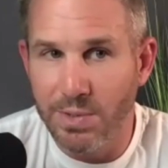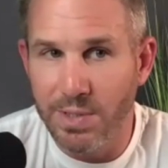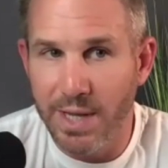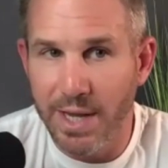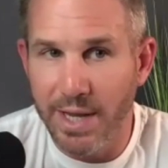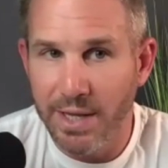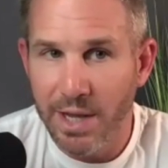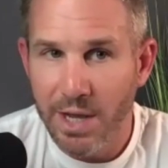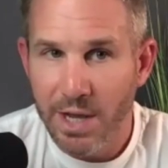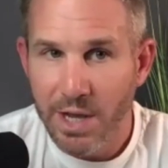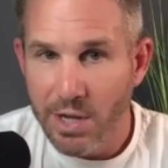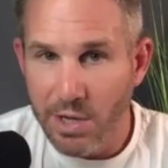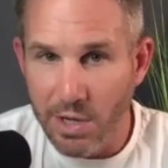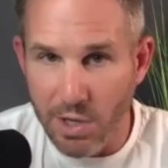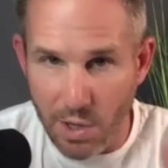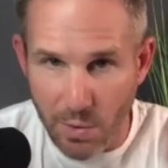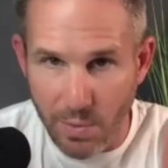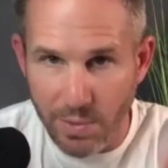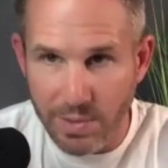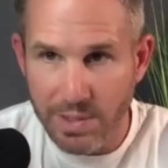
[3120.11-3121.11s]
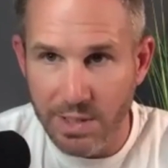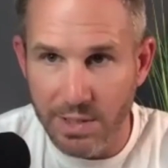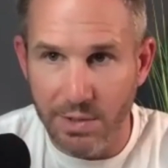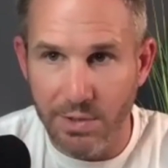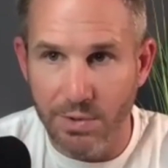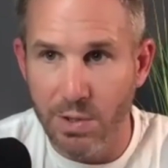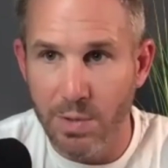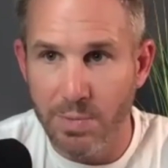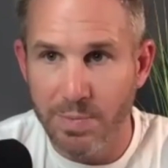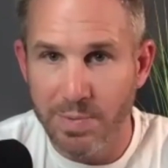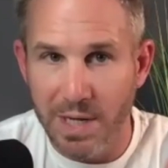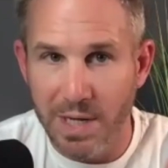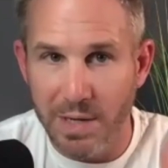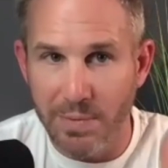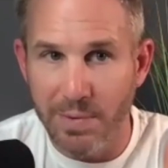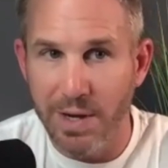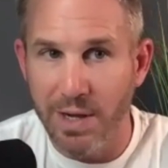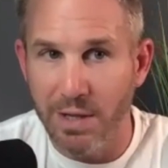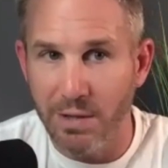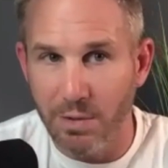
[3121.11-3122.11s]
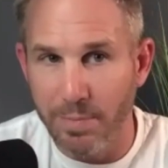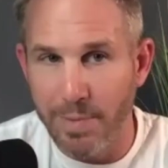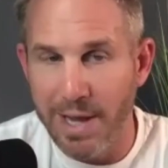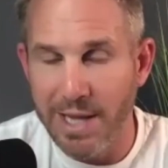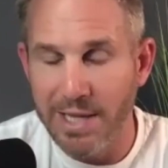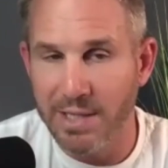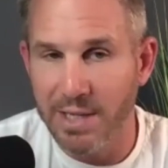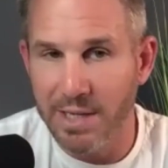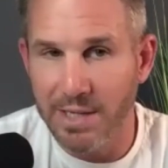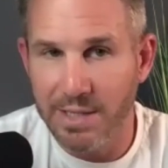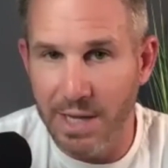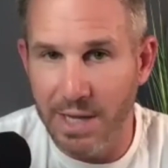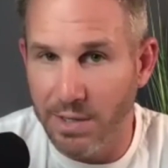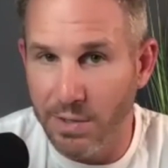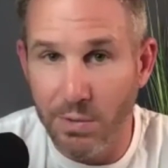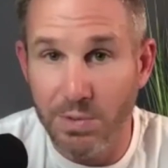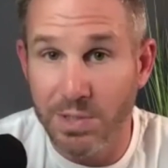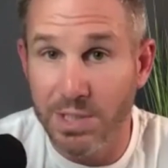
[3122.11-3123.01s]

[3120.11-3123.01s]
Like go into the groups on a regular basis and don't